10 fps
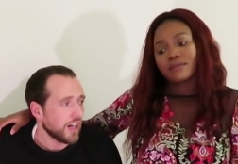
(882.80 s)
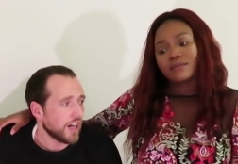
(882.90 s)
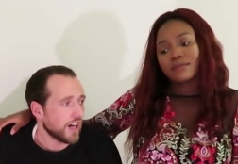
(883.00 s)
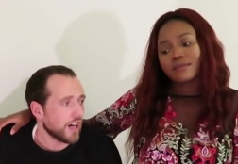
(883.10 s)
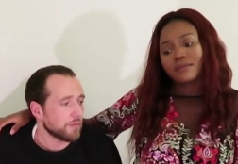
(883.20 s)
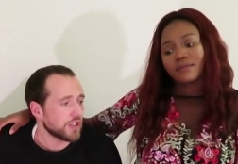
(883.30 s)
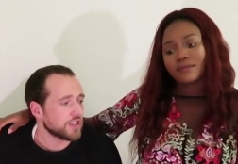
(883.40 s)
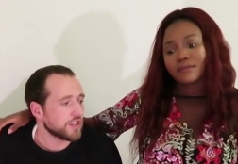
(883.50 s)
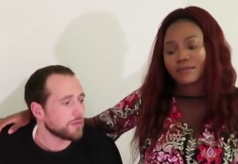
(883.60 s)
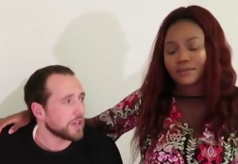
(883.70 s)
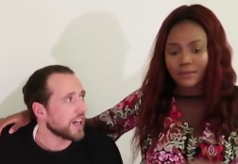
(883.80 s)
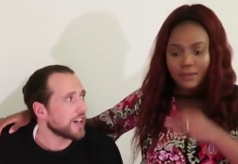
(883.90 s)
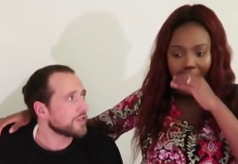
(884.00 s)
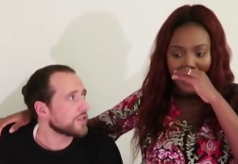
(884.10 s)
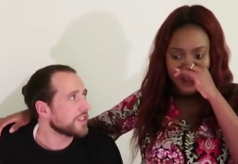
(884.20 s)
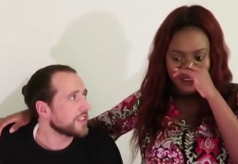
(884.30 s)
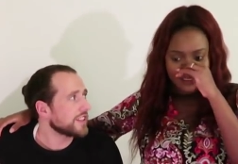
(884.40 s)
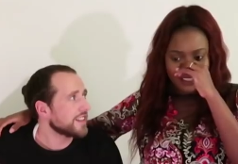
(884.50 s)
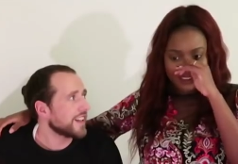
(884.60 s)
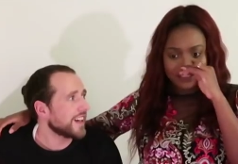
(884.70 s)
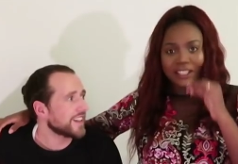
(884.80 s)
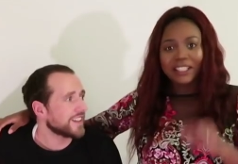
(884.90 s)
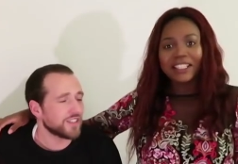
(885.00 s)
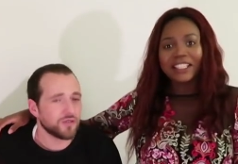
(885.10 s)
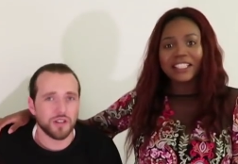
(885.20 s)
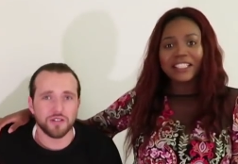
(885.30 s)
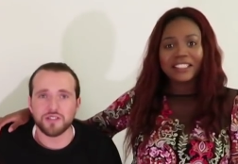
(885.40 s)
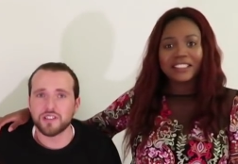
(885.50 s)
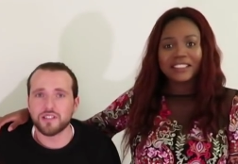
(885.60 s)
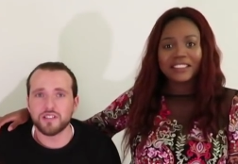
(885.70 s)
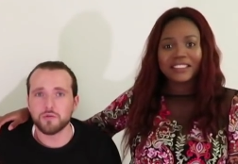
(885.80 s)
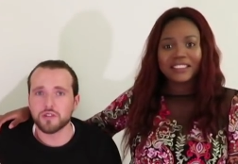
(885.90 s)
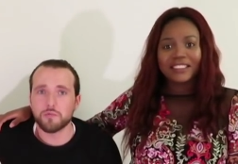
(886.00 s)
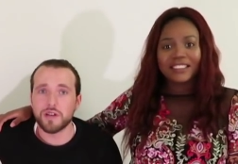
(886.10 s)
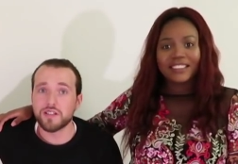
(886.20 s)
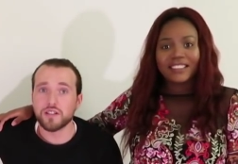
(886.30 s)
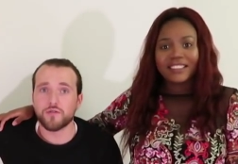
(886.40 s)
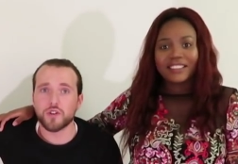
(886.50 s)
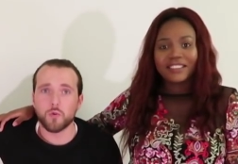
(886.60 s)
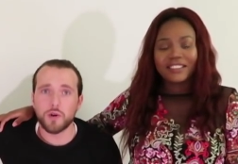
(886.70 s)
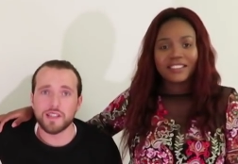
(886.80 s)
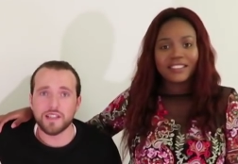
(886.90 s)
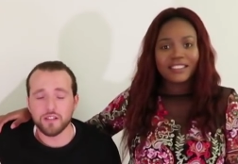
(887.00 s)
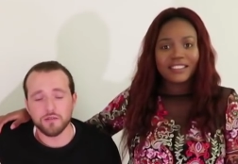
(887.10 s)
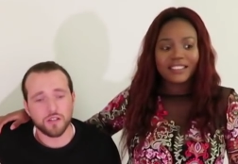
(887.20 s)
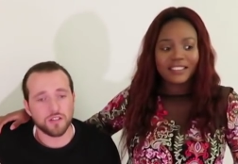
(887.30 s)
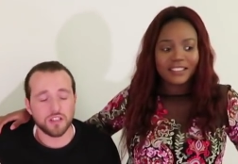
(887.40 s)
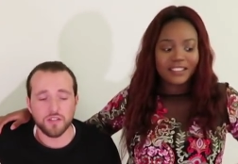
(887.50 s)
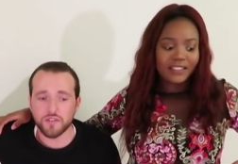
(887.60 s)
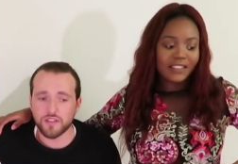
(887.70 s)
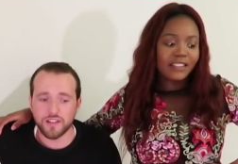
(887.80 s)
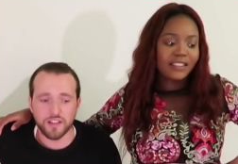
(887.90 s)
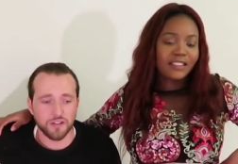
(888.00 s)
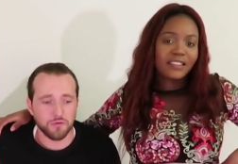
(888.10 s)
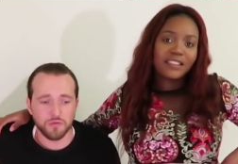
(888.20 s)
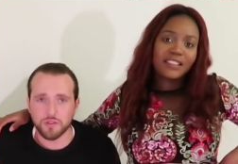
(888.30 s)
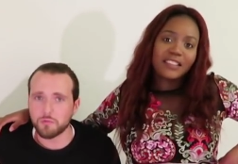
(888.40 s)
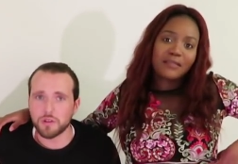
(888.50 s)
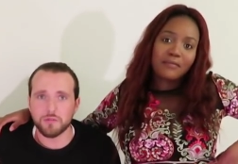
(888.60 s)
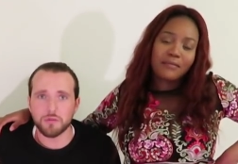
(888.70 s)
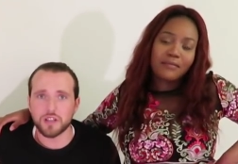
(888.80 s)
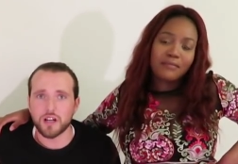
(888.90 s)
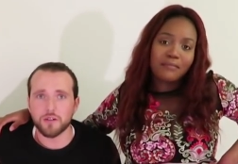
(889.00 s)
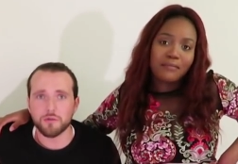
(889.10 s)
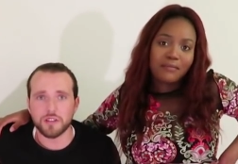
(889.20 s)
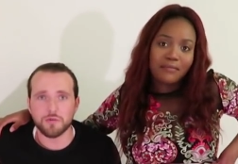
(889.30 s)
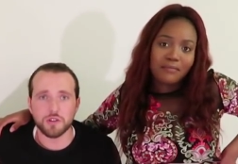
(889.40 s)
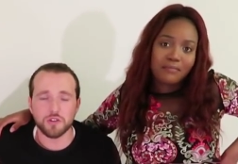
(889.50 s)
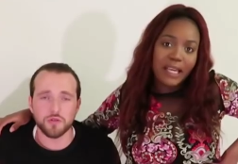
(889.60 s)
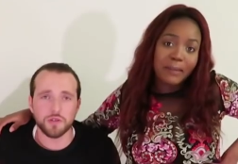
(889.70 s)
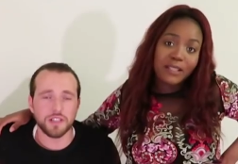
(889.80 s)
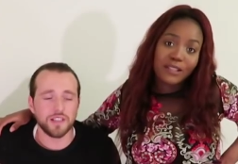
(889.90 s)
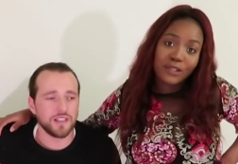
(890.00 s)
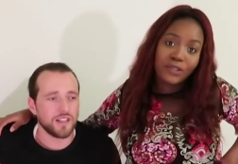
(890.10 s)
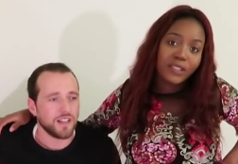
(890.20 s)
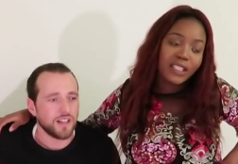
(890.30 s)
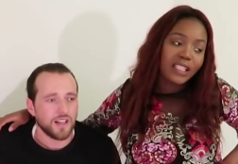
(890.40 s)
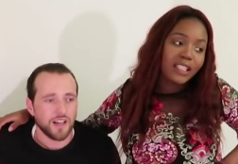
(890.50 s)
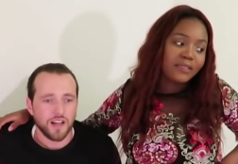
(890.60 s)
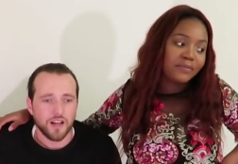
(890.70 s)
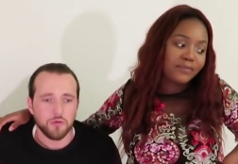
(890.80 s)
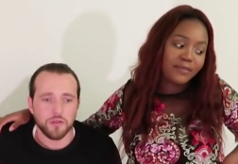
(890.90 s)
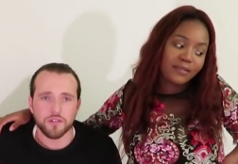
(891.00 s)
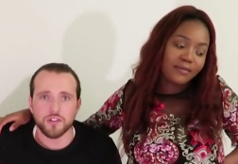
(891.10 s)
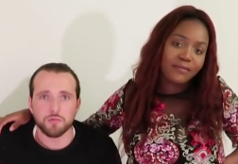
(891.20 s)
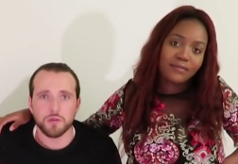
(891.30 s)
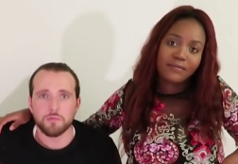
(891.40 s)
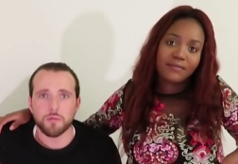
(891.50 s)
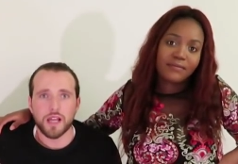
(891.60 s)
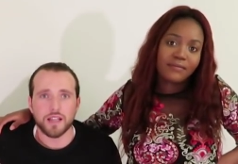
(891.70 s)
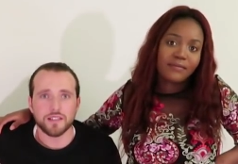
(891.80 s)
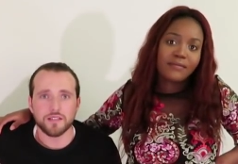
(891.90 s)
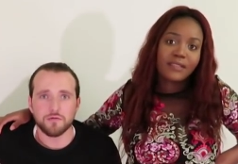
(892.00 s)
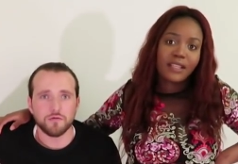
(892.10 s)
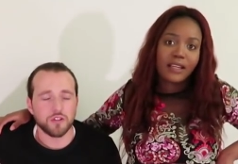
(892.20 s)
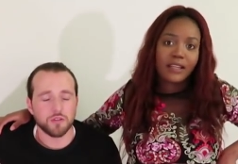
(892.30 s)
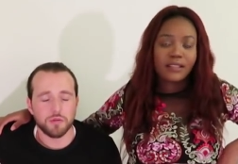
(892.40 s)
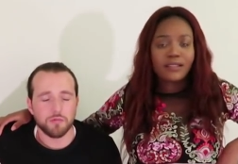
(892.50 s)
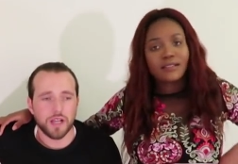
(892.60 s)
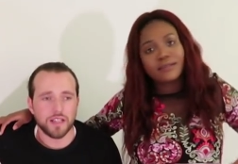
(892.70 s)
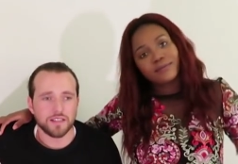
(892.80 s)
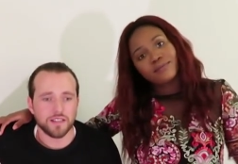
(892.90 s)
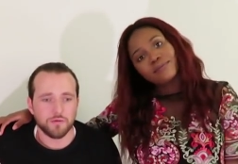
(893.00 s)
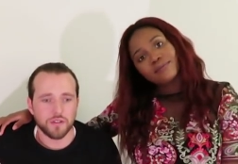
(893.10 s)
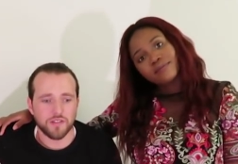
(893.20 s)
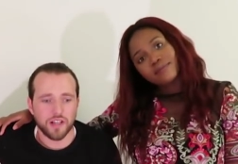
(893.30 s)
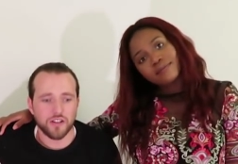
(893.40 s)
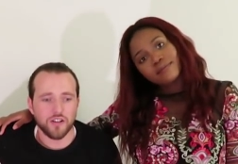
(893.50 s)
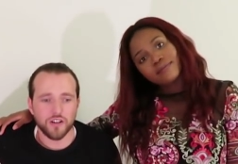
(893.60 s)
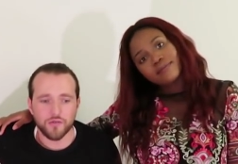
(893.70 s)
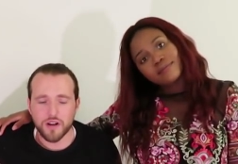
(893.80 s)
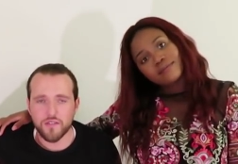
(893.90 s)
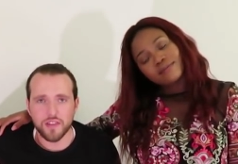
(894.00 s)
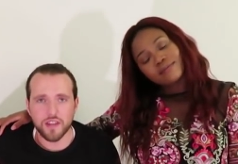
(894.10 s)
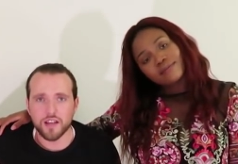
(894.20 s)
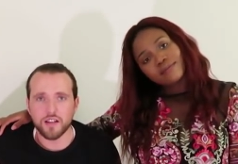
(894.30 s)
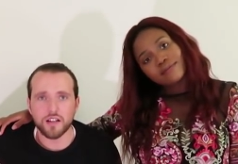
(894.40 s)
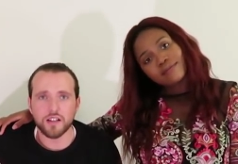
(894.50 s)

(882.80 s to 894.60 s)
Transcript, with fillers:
Speaker 1: Uh, best year of my life, sorry. Definitely. Like, twenty sixteen was amazing for the wedding. twenty seventeen with with uh, with, with Zuri. Zuri. We were just being blessed. We've yes. just been blessed, and I want to thank God for everything